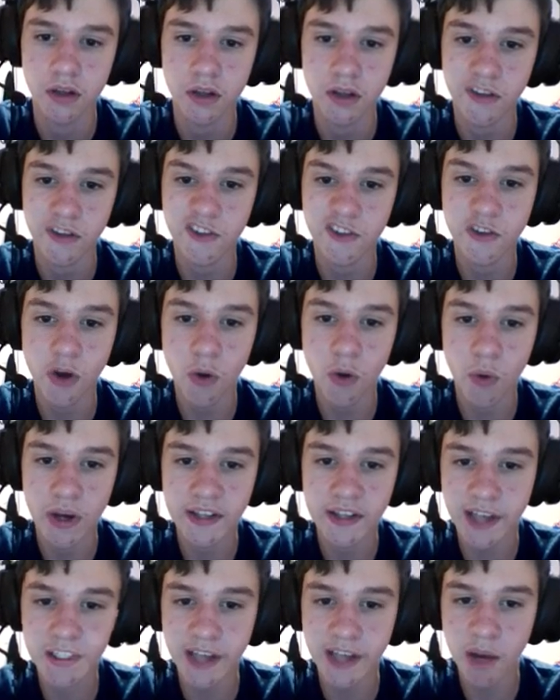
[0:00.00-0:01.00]
You know what?
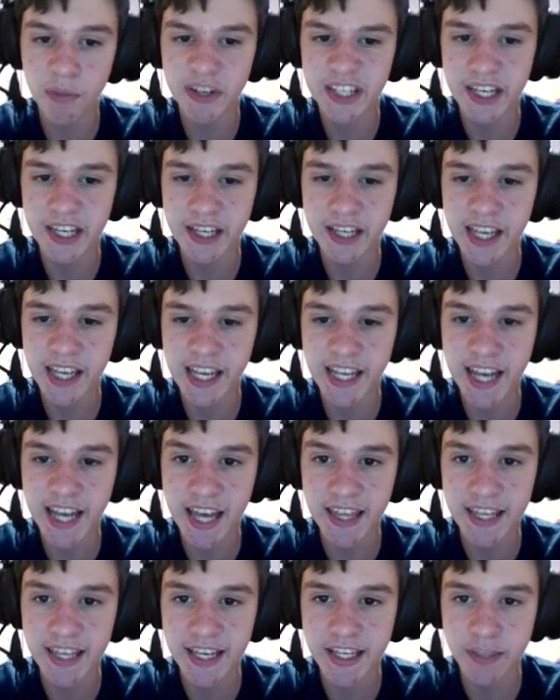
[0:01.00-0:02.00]
Stop pretending like
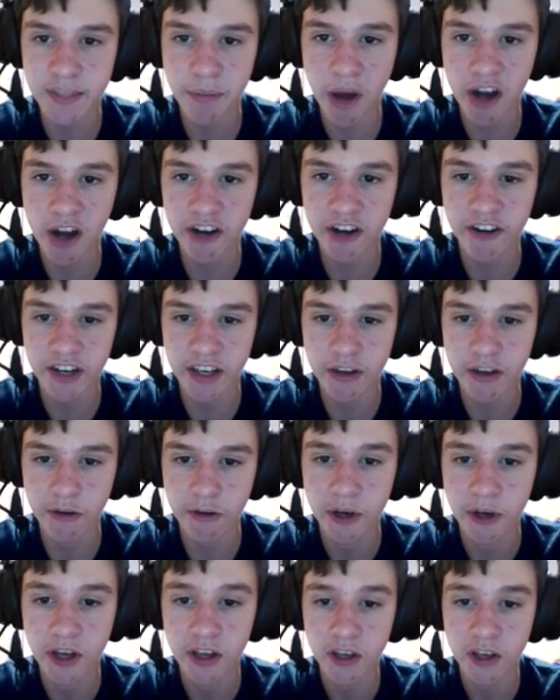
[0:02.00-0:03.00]
nothing is bothering you.
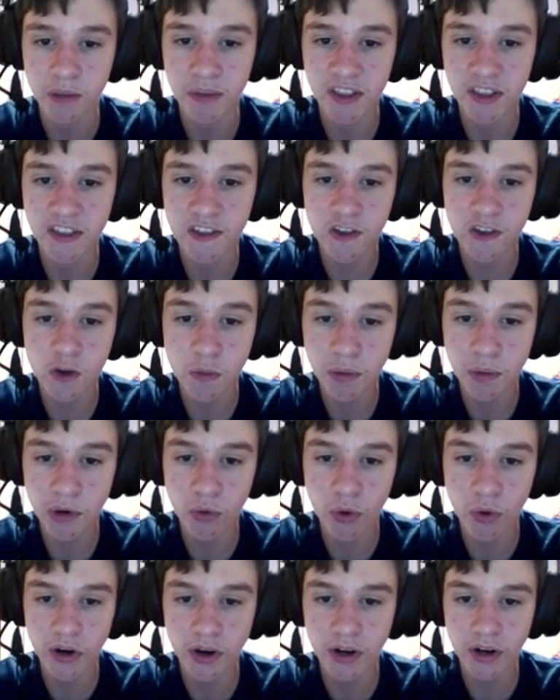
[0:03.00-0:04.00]
You've been super
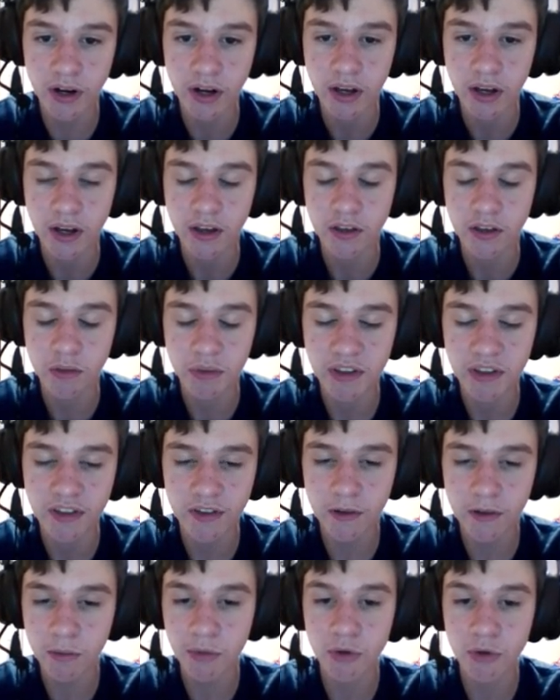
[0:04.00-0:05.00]
weird. You've been
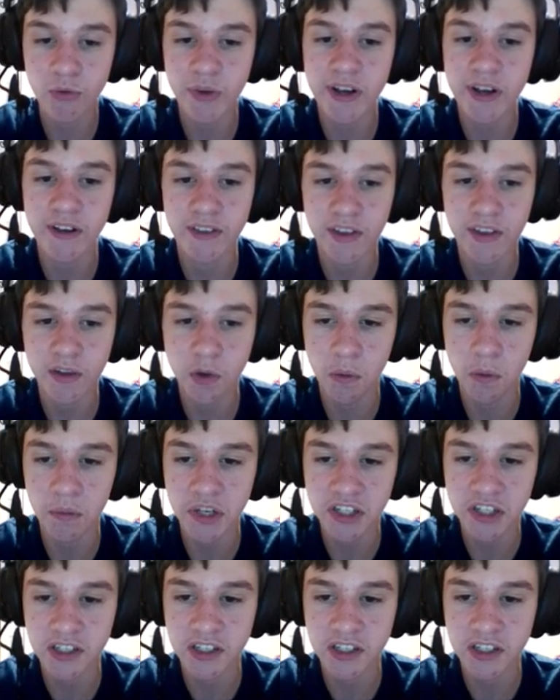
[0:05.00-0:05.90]
super weird this whole mission.